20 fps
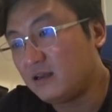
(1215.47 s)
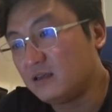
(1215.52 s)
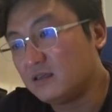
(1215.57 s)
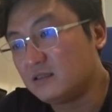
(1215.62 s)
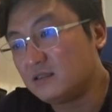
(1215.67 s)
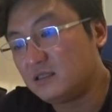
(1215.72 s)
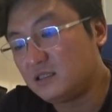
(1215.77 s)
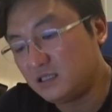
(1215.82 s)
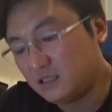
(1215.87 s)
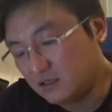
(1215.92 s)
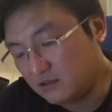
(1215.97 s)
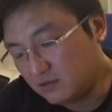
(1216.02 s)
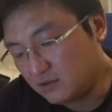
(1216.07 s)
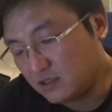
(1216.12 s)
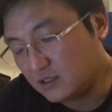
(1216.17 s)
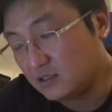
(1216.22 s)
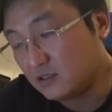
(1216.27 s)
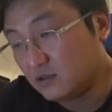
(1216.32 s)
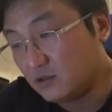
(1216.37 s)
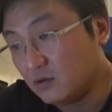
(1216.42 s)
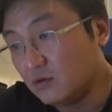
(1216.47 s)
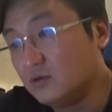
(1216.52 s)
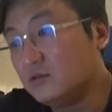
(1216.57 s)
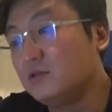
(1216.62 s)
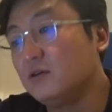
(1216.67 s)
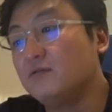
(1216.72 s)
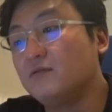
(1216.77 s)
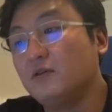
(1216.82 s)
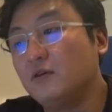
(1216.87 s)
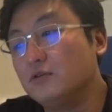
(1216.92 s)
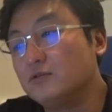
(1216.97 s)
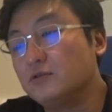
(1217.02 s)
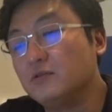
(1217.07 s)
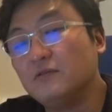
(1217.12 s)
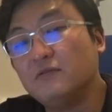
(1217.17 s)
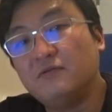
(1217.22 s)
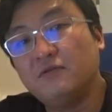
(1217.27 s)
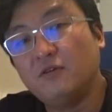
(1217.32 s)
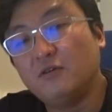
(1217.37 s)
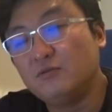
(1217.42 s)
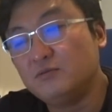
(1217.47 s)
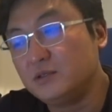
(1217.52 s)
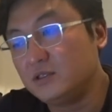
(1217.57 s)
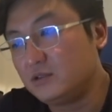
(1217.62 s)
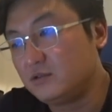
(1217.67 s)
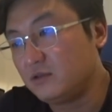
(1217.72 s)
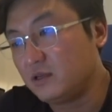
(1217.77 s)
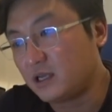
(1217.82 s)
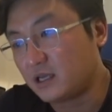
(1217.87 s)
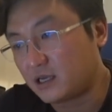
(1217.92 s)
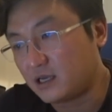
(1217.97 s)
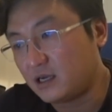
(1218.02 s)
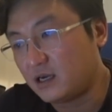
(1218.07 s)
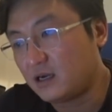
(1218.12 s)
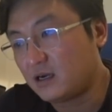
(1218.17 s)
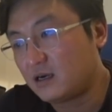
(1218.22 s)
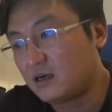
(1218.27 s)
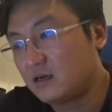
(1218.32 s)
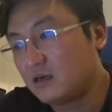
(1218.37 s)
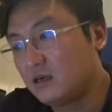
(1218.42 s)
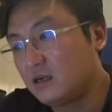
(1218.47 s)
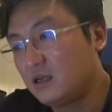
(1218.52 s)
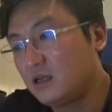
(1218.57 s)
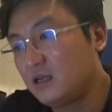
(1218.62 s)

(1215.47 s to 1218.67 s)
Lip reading: a serious dose of auto foam into the car.